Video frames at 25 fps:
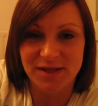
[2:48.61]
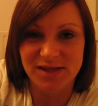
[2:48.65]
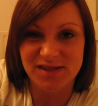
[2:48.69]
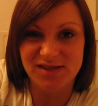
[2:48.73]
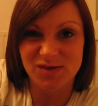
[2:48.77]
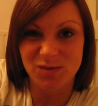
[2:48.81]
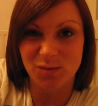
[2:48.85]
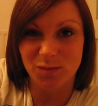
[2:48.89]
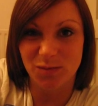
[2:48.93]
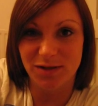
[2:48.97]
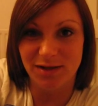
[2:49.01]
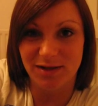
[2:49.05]

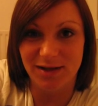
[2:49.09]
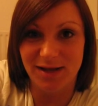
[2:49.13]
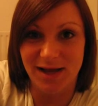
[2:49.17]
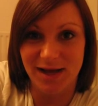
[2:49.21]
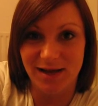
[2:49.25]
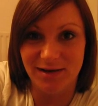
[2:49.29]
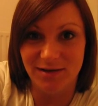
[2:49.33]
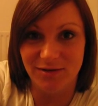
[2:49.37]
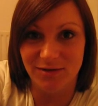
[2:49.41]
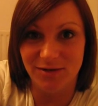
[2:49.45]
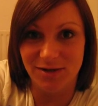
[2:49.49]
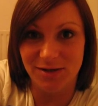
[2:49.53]
something
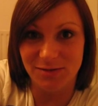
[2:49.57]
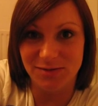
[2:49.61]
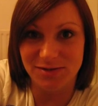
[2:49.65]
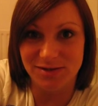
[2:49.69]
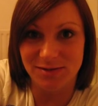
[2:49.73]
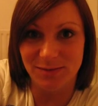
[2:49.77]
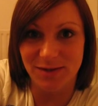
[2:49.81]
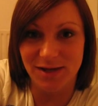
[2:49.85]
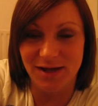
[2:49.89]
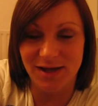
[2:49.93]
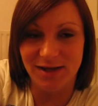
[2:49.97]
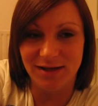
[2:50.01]
kind of new
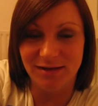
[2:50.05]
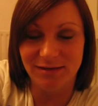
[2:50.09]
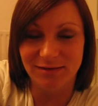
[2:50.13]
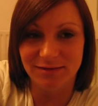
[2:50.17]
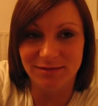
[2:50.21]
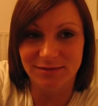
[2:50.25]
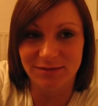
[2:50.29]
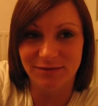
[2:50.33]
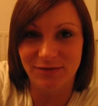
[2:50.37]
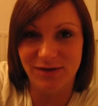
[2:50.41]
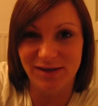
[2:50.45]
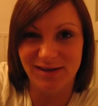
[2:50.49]
to me.
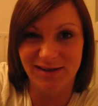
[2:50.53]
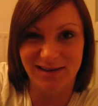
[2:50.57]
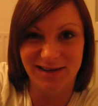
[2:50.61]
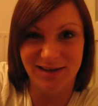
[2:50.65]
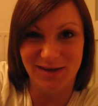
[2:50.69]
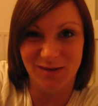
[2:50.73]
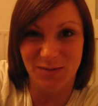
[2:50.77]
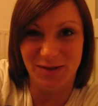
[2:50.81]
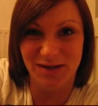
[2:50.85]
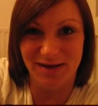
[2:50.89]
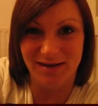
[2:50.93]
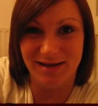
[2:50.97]
feel a
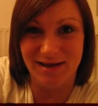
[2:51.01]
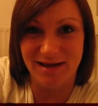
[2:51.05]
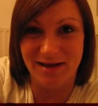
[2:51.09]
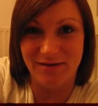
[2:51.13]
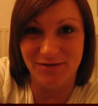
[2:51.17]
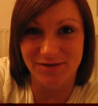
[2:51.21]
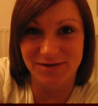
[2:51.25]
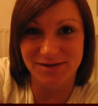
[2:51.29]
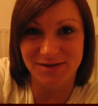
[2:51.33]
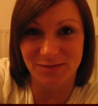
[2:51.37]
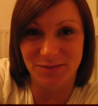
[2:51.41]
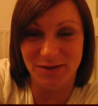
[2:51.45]
little bit
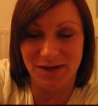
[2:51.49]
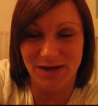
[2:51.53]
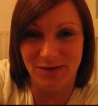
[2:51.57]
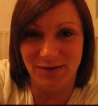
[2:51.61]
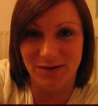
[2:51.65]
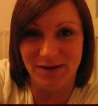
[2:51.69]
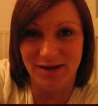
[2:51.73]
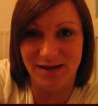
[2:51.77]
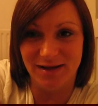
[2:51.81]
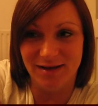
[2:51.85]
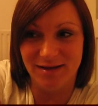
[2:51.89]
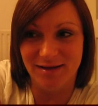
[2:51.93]
nervous
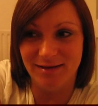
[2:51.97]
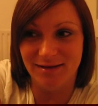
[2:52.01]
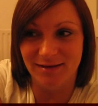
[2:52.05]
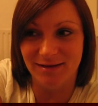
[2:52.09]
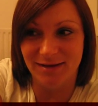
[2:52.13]
about it.